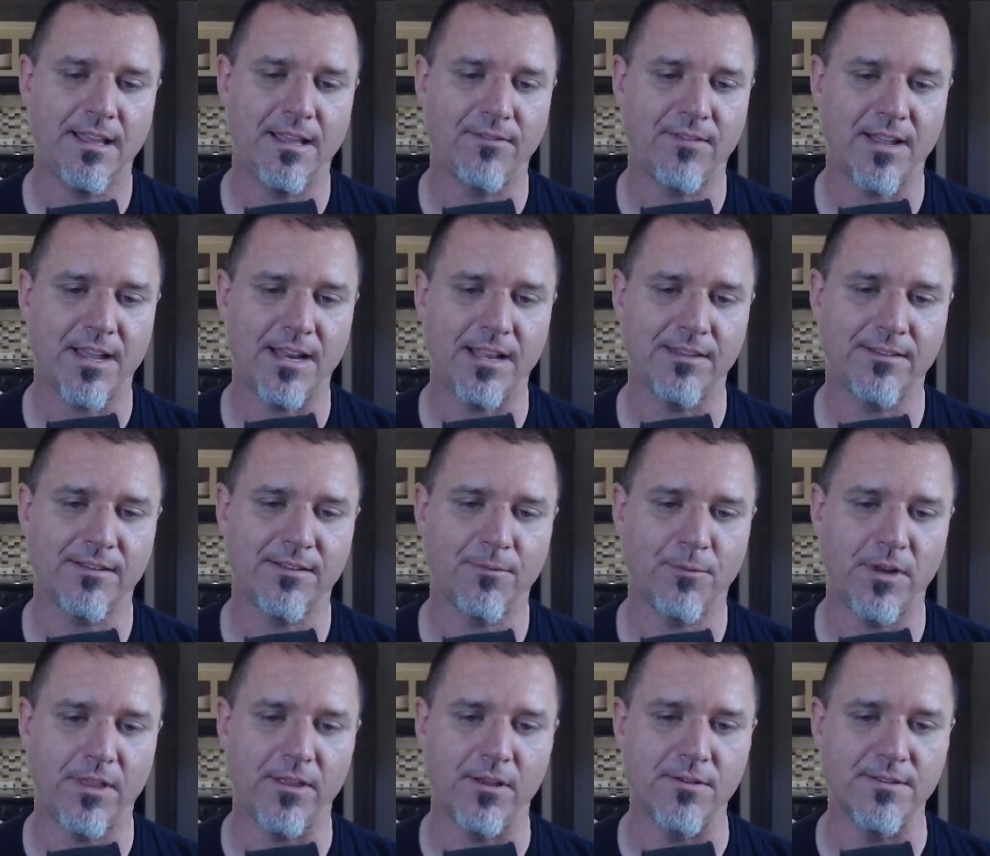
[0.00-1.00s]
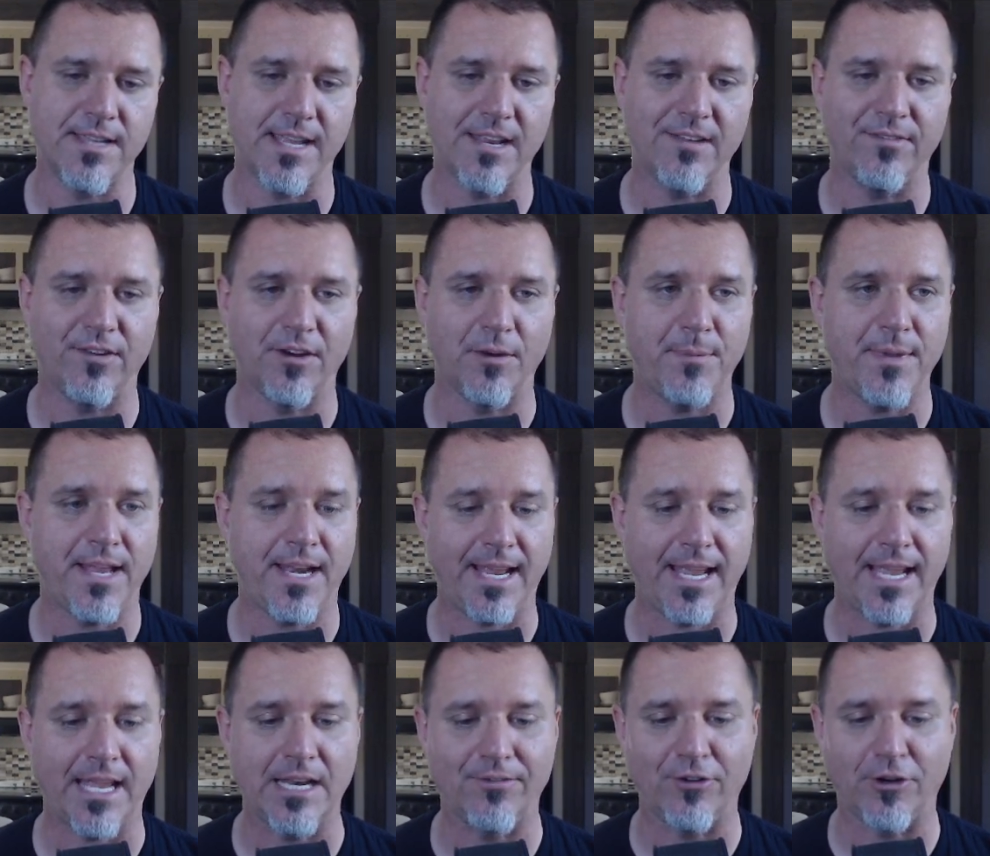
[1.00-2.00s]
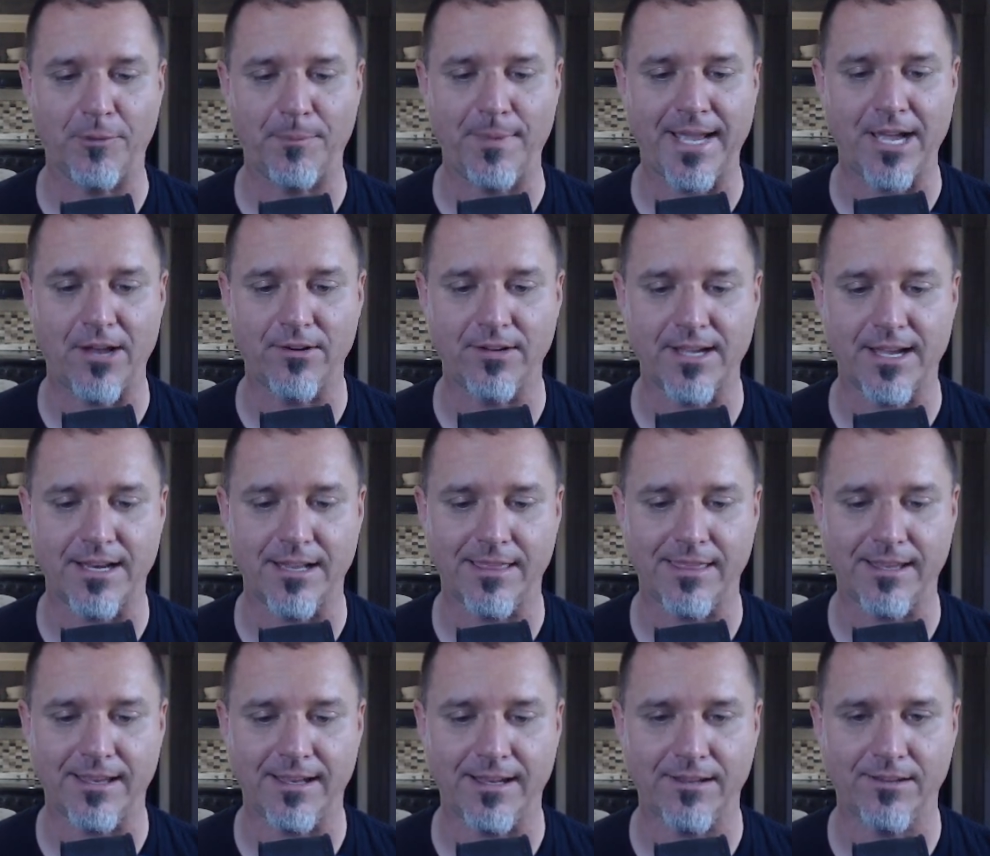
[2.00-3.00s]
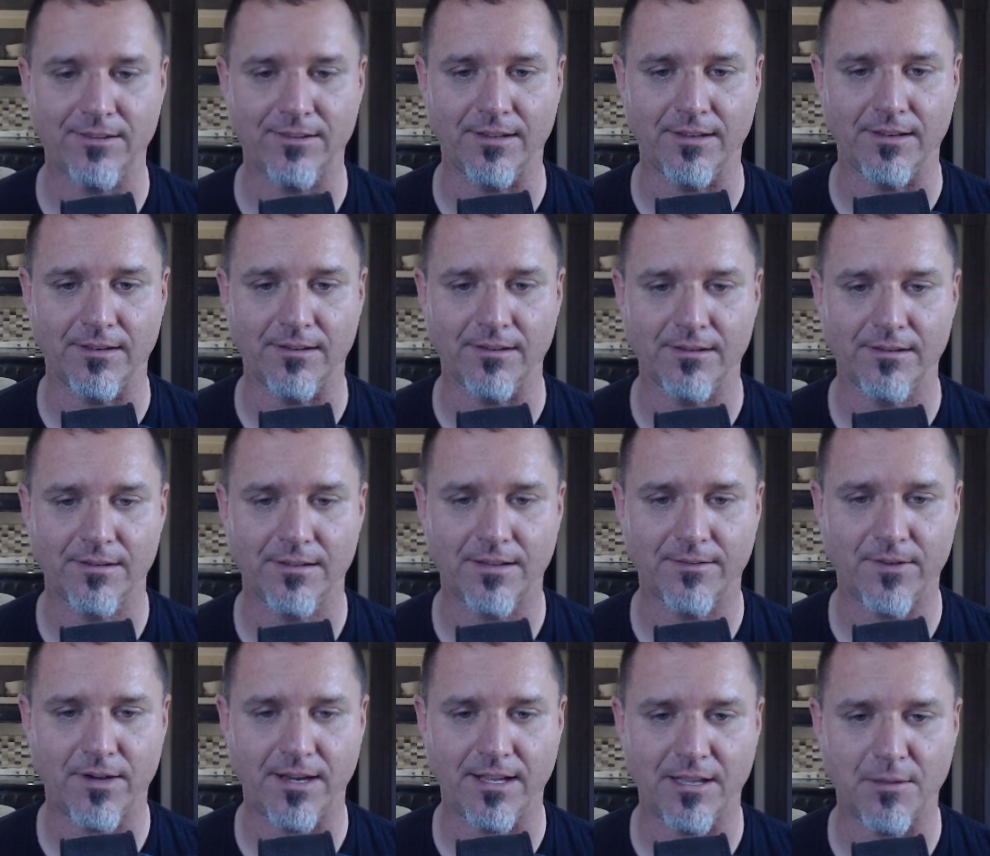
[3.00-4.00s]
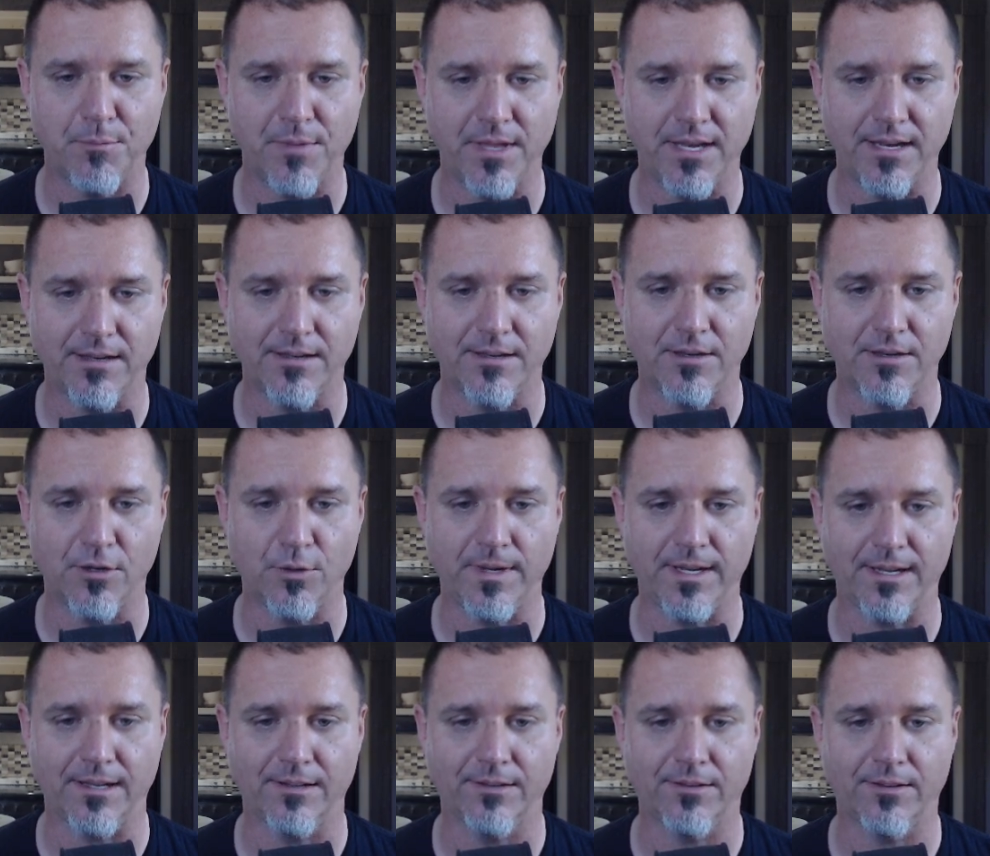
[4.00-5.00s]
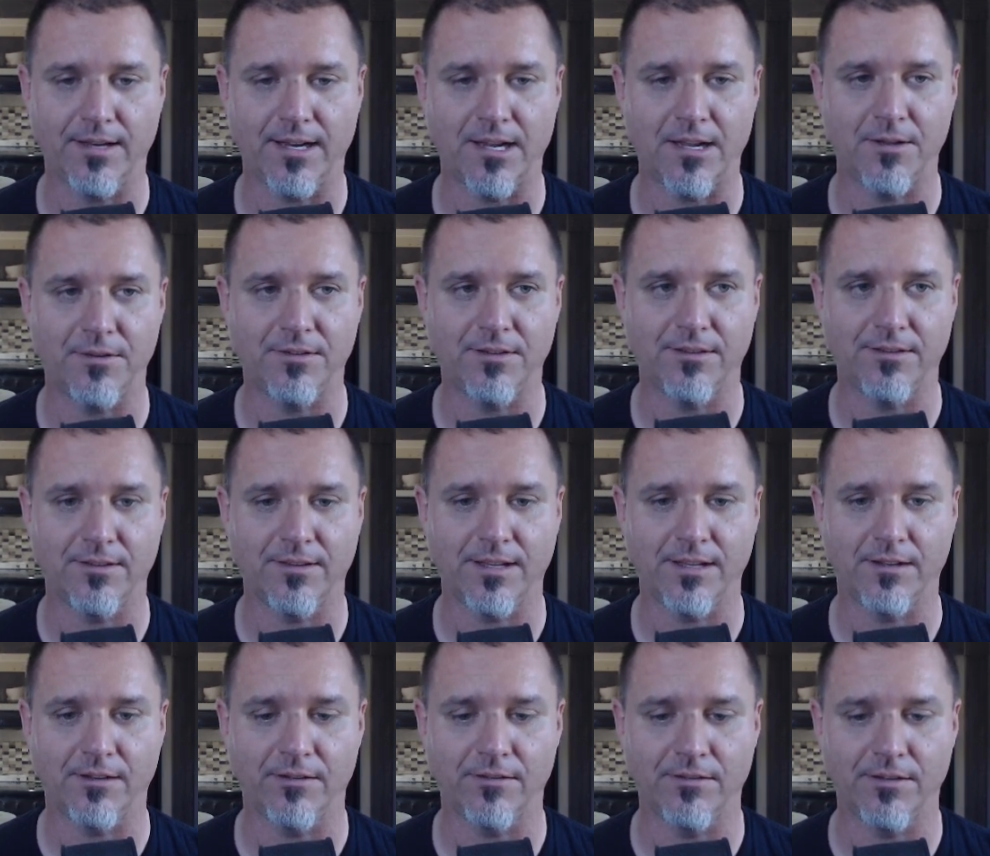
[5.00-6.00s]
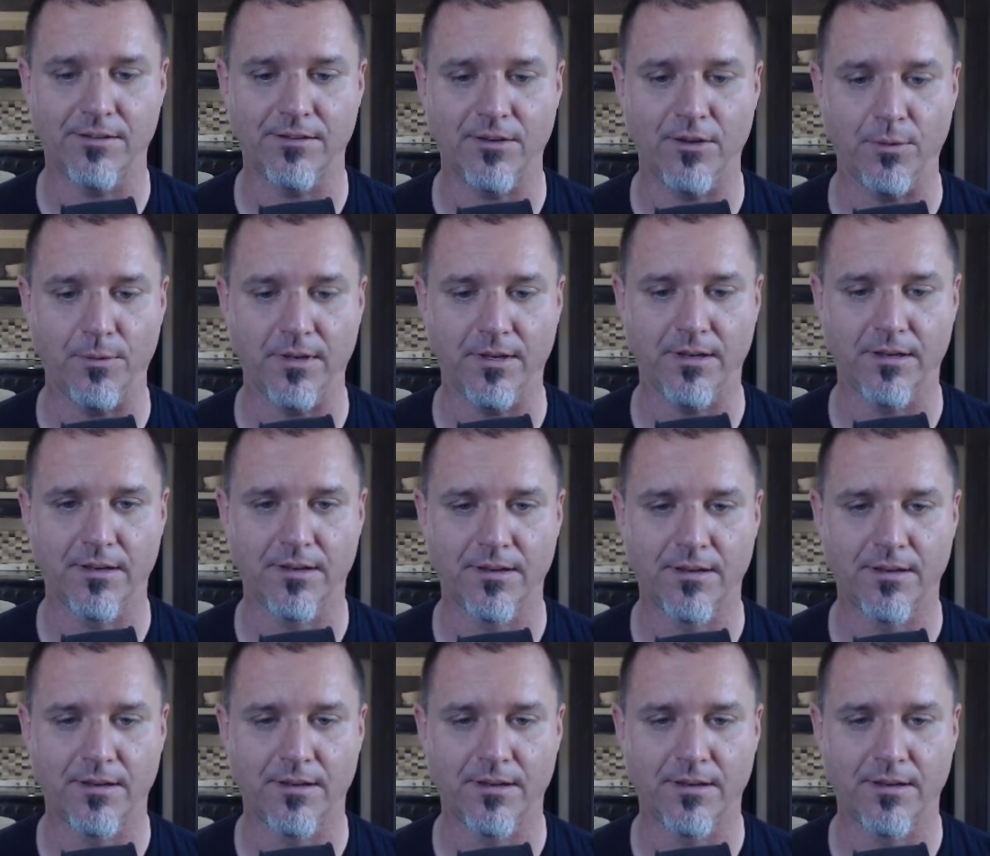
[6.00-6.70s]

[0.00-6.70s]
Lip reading: it's one of those in for a penny, in for a pound kind of things, and I've already committed to doing it, so now it's just like, just do it.